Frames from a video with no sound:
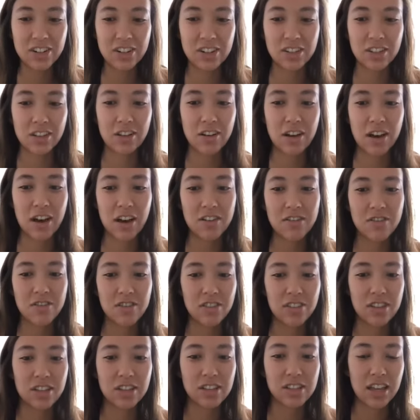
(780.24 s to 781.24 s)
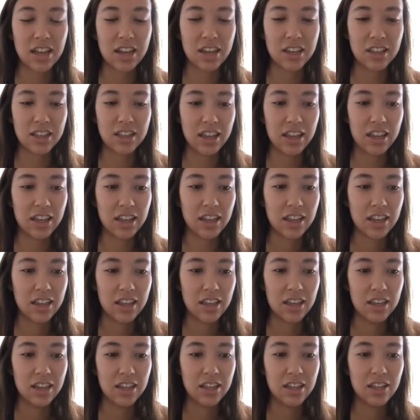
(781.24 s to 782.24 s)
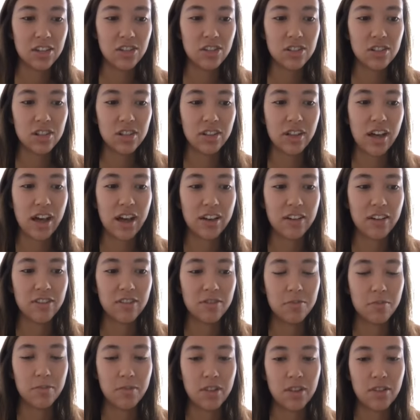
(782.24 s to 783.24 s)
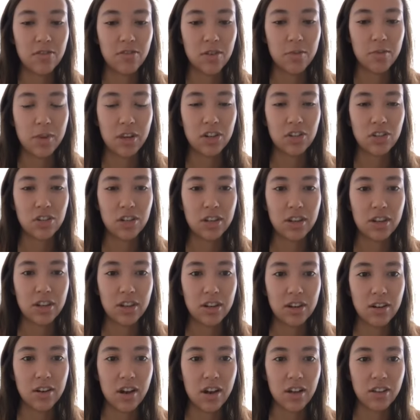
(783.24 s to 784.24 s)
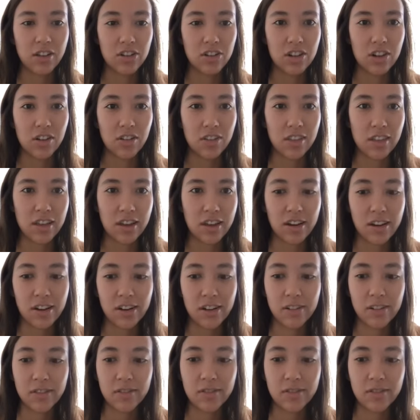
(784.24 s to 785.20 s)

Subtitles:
So I'd really say like, it's just a lack of information and knowledge out there.